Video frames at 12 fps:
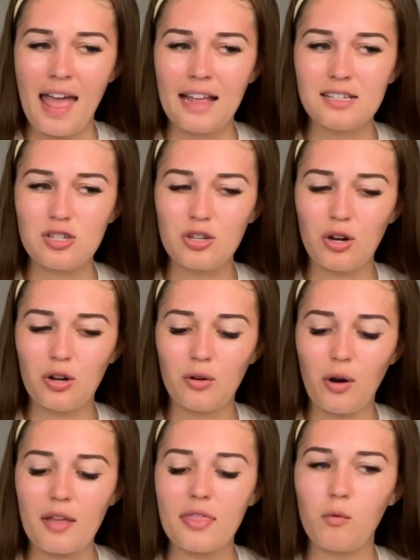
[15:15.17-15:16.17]
So
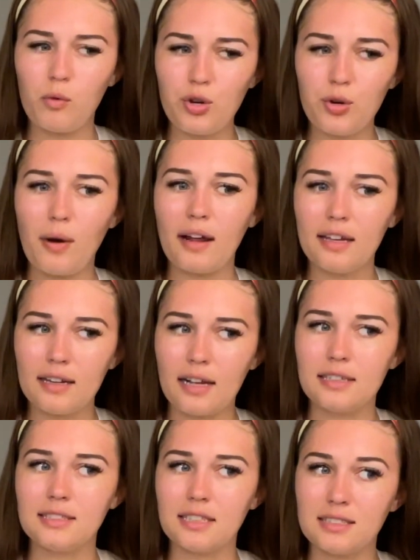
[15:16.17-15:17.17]
I think when you
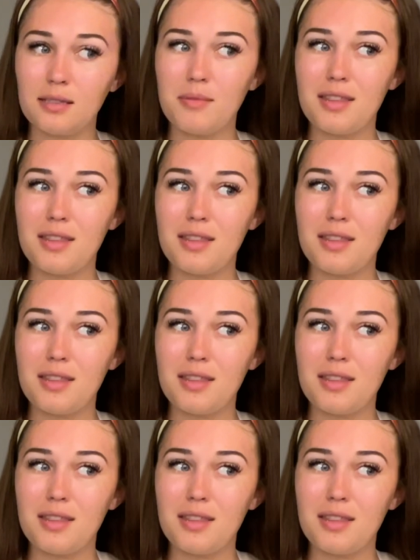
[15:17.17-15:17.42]
recognize that some of